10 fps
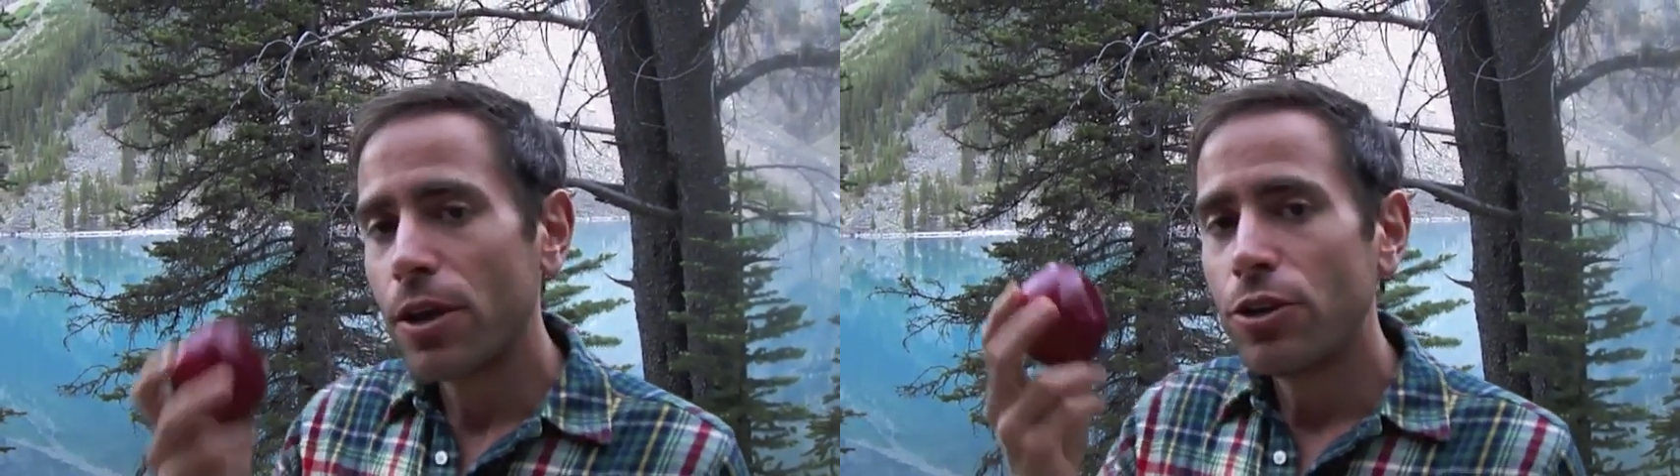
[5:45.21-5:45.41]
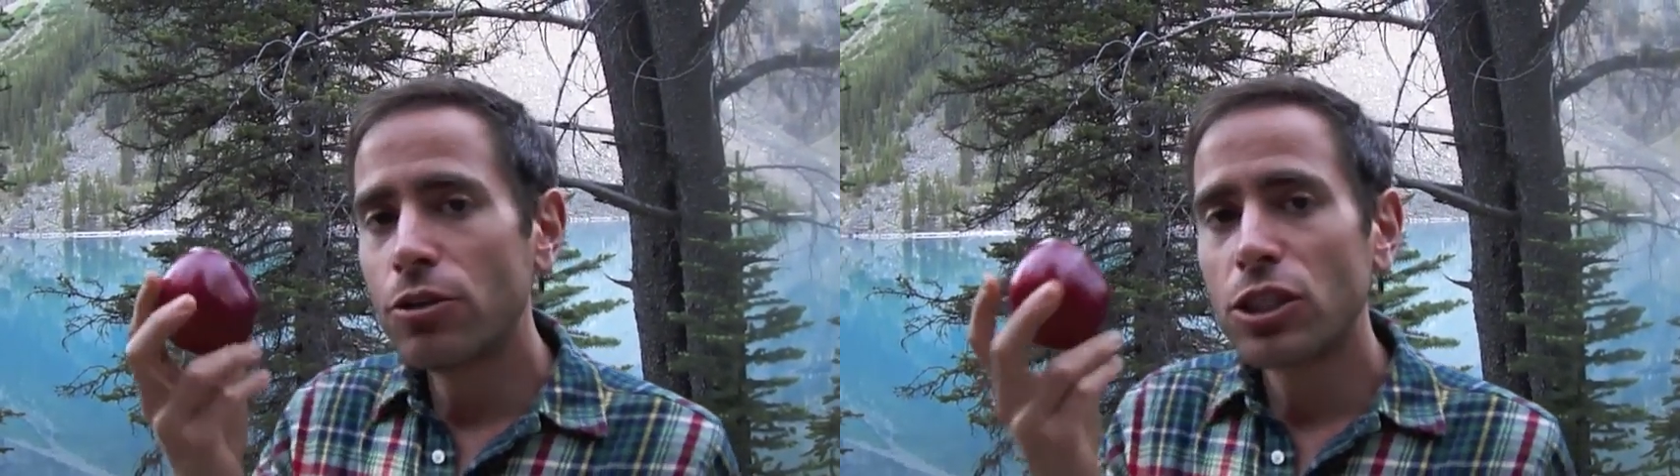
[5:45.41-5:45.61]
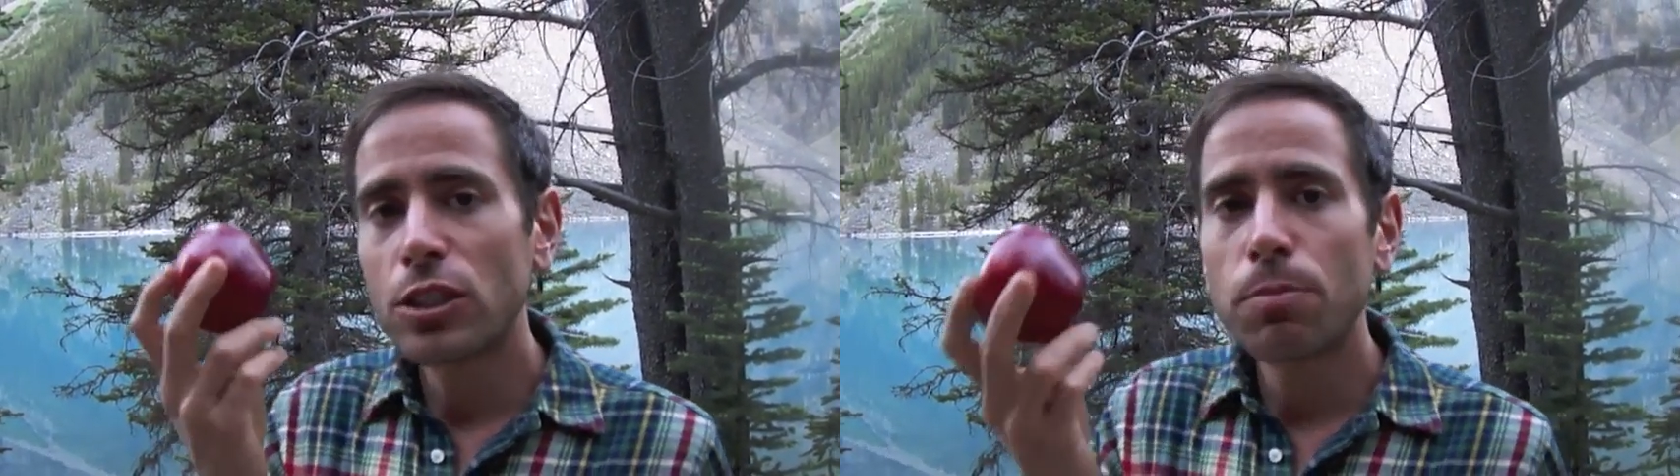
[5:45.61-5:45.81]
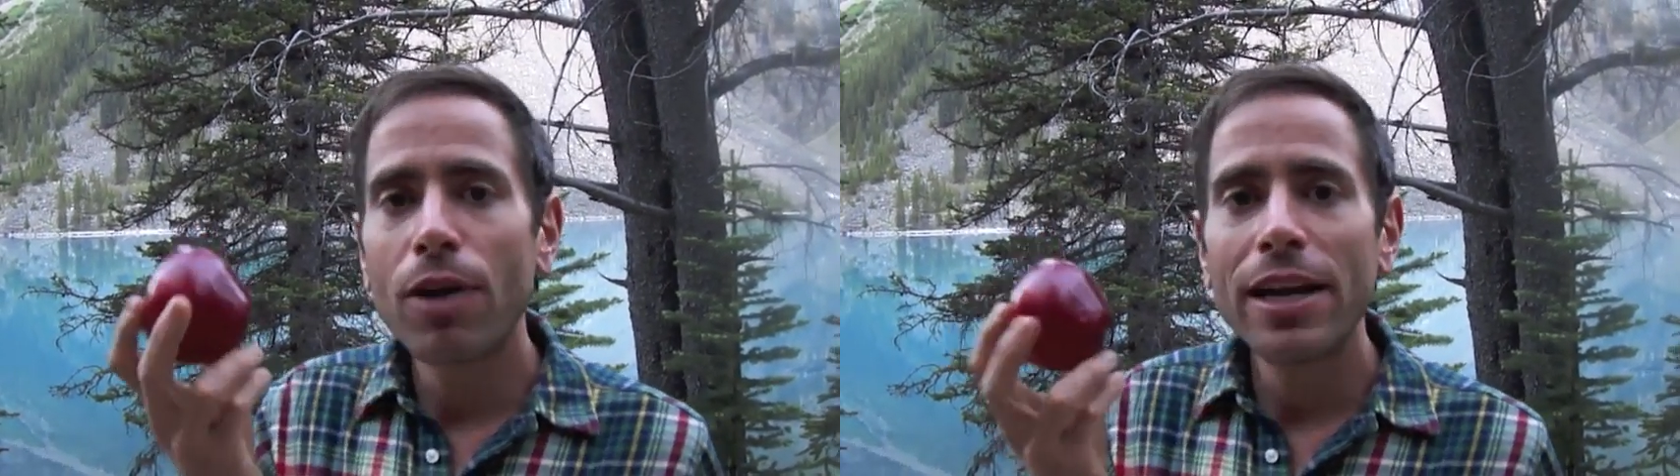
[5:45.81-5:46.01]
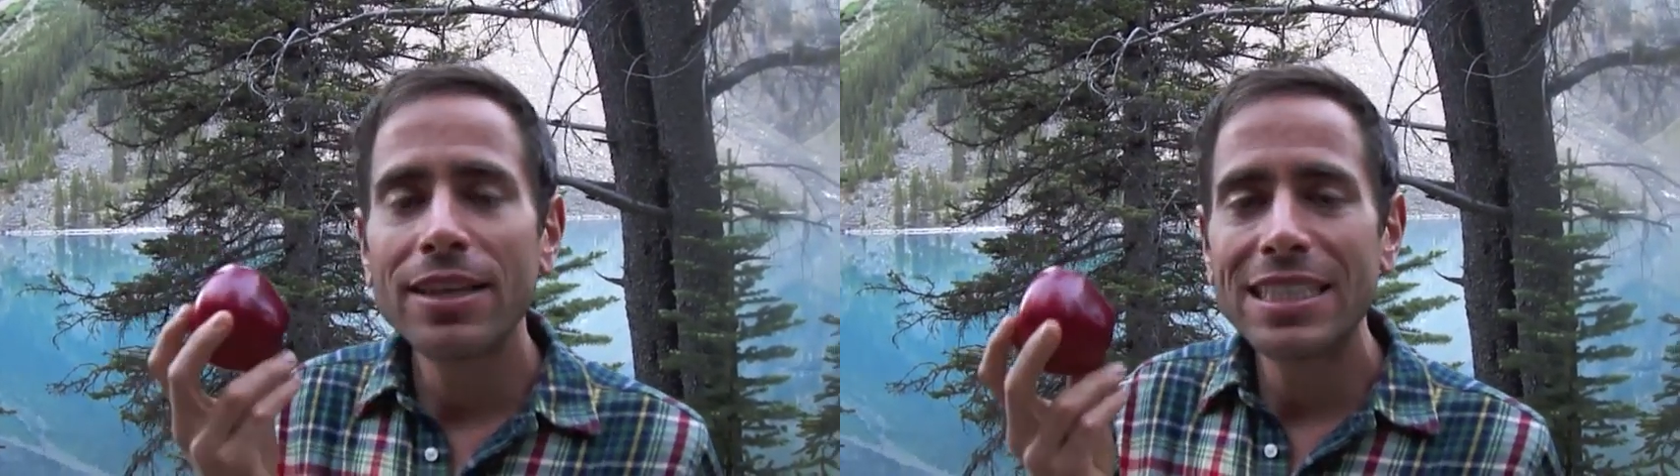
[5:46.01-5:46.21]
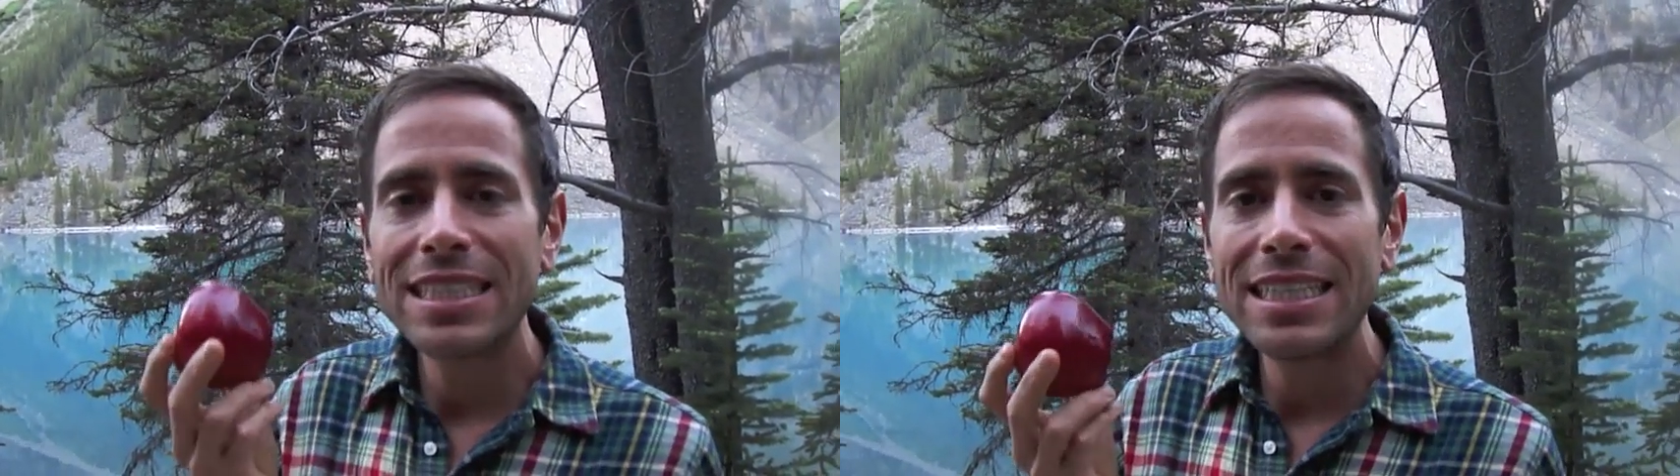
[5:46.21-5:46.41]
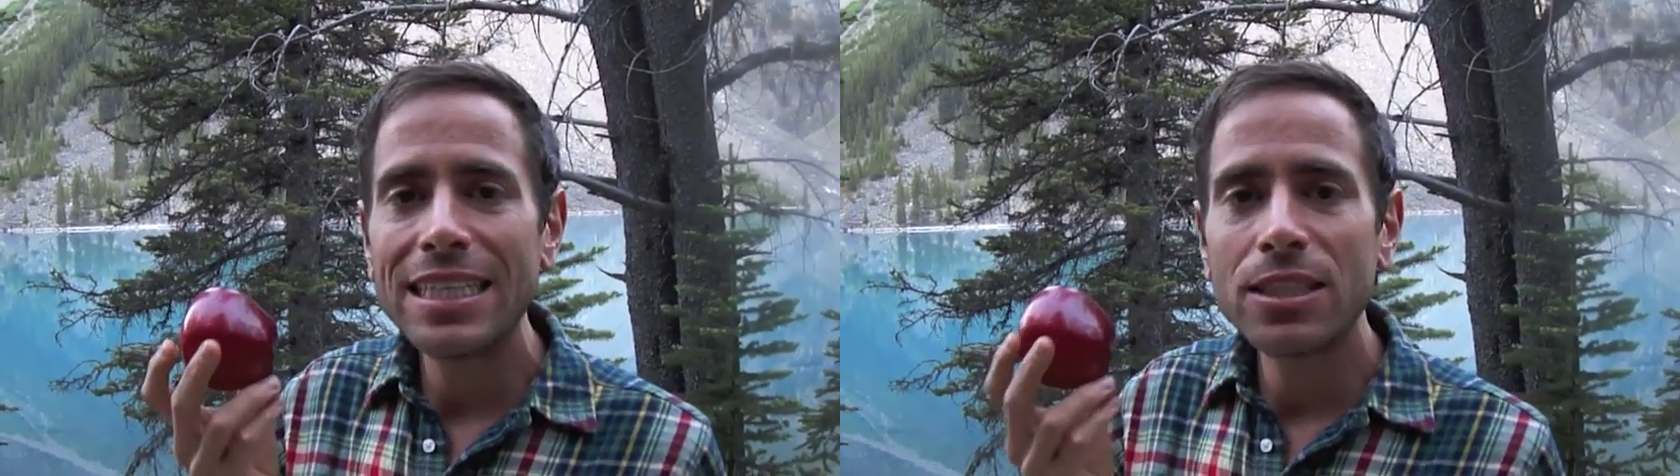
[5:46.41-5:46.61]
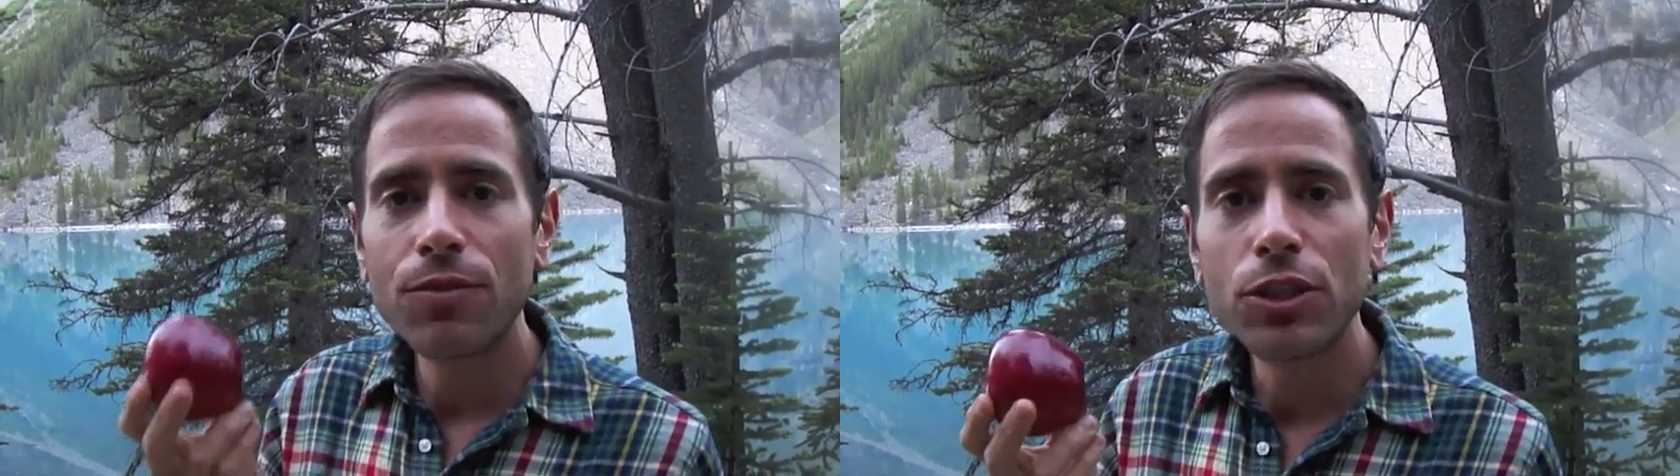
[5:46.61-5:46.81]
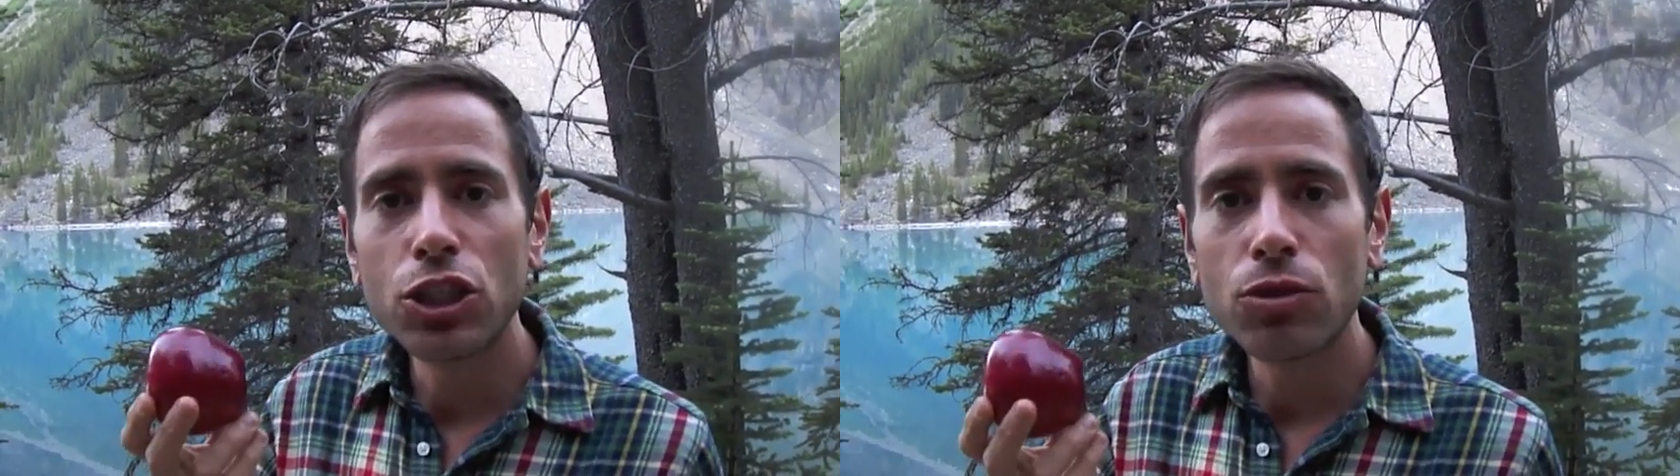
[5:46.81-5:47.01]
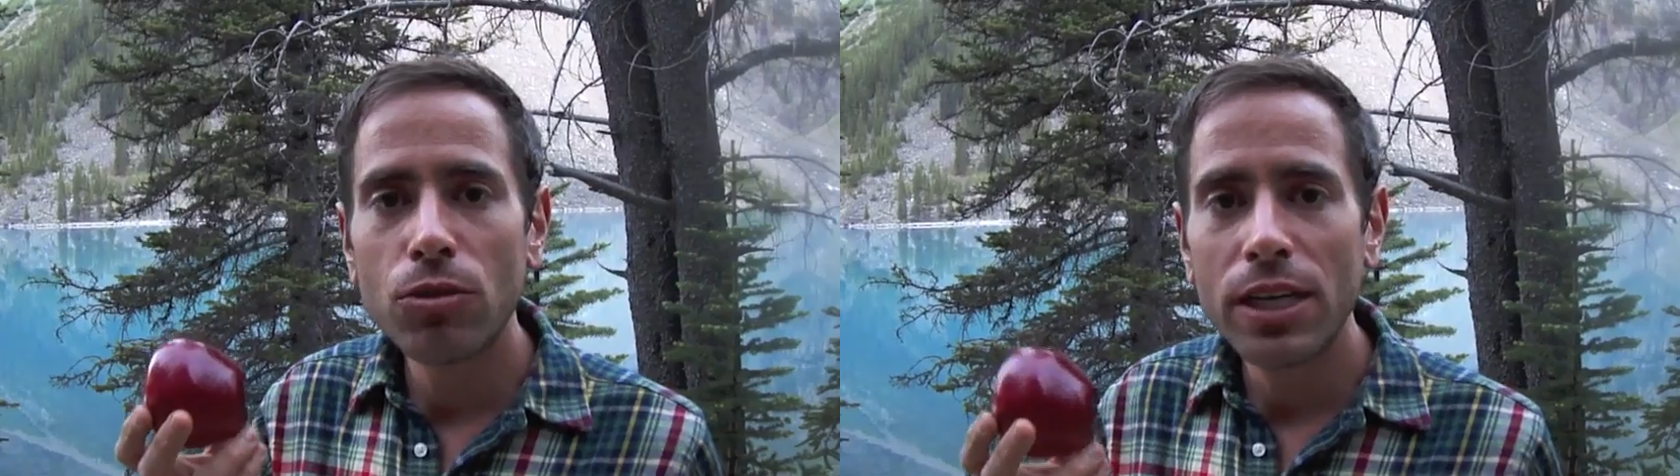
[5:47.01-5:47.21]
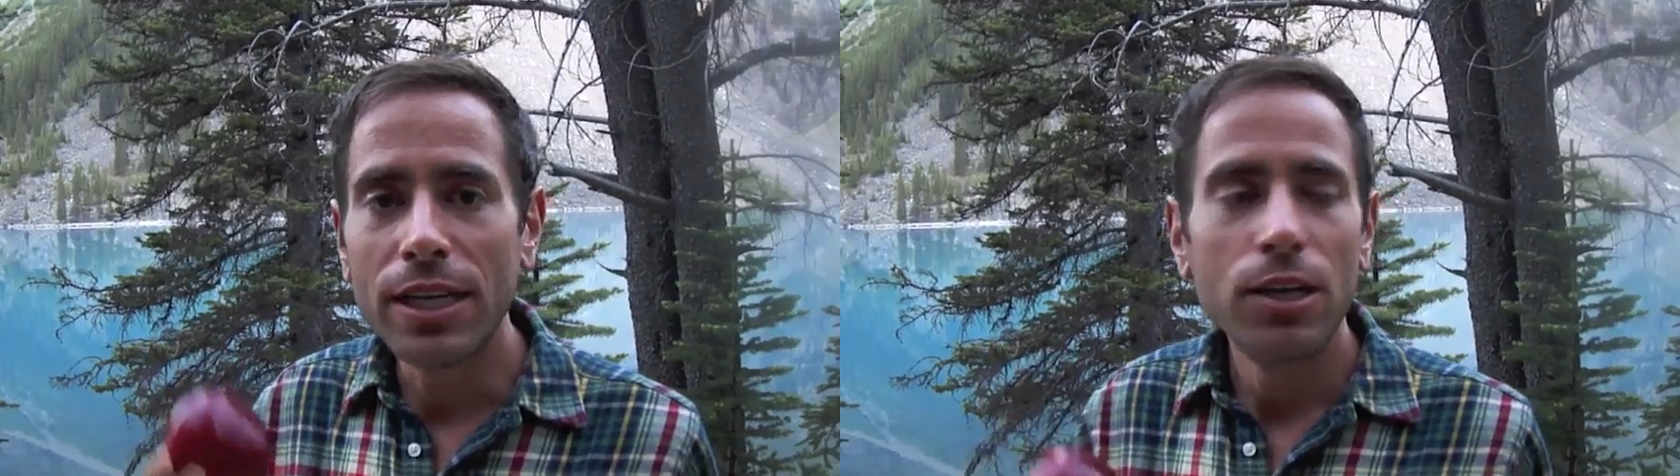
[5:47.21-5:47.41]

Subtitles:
you're spreading the seeds of the tree.